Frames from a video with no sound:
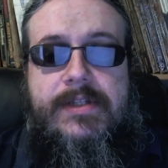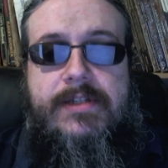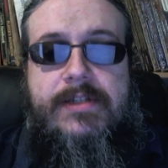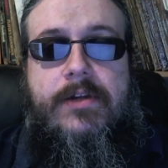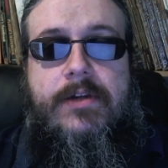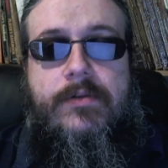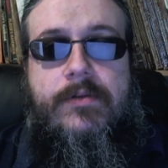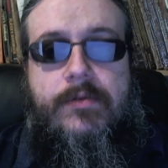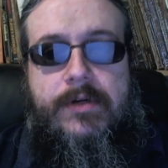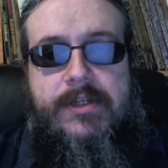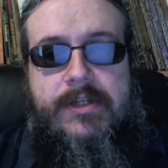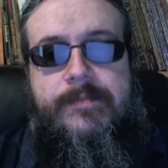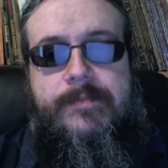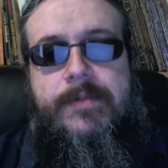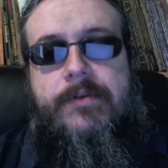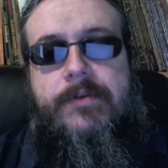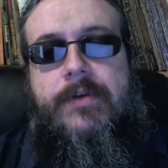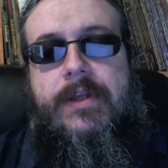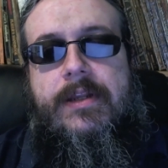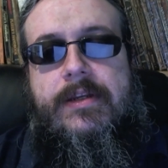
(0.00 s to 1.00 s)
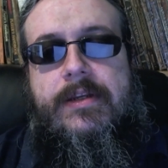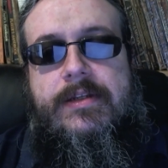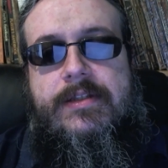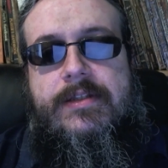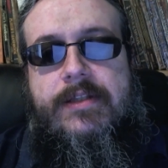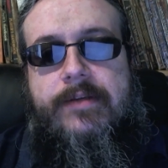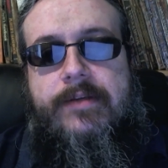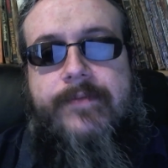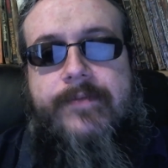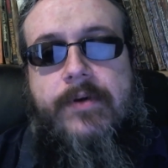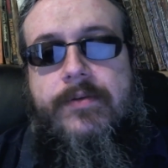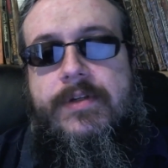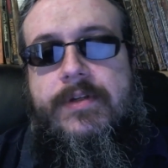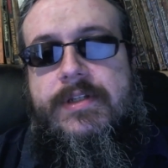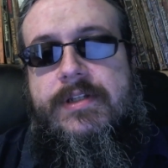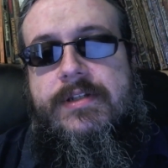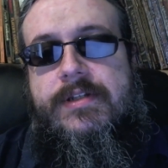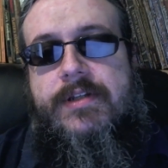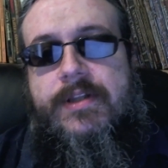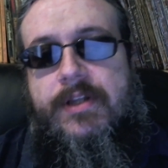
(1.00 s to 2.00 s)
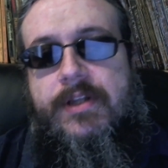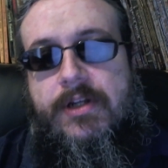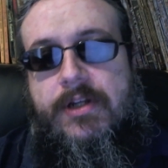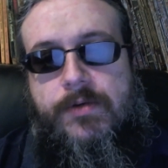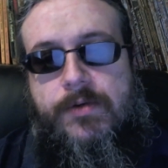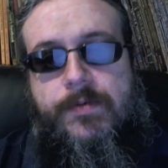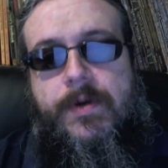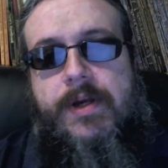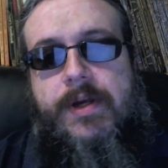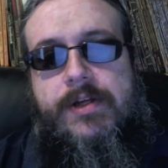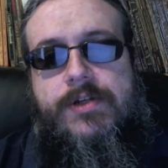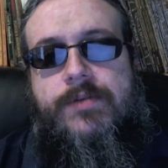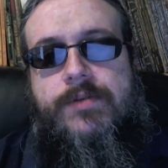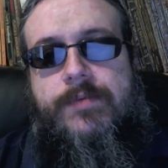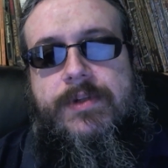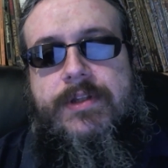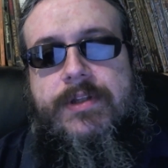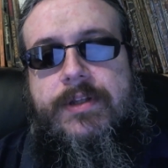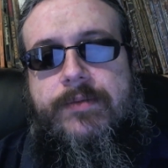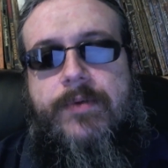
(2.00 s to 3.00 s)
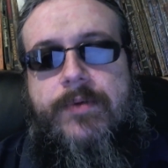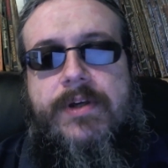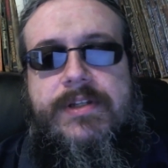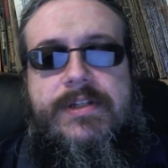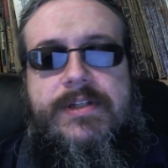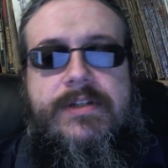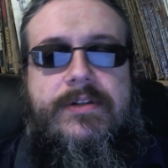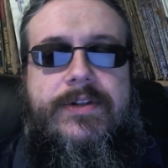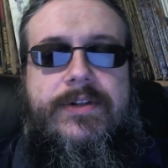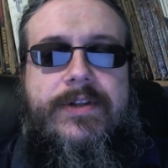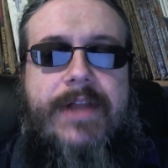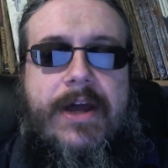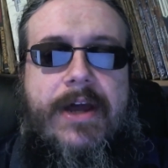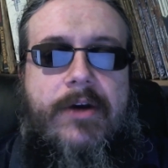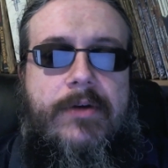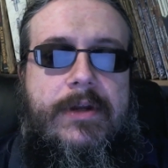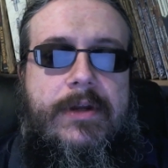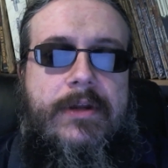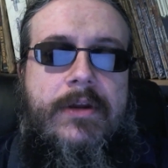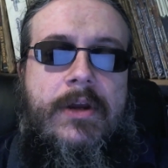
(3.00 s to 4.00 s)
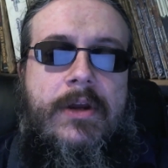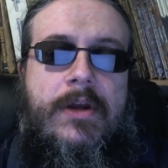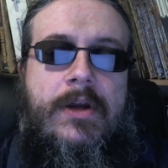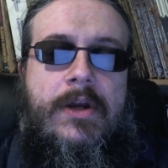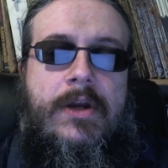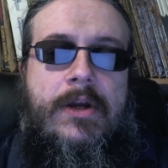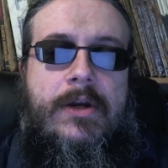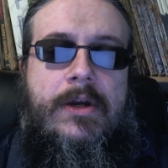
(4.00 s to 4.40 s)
slower experience that focuses on the crunch, really, while still allowing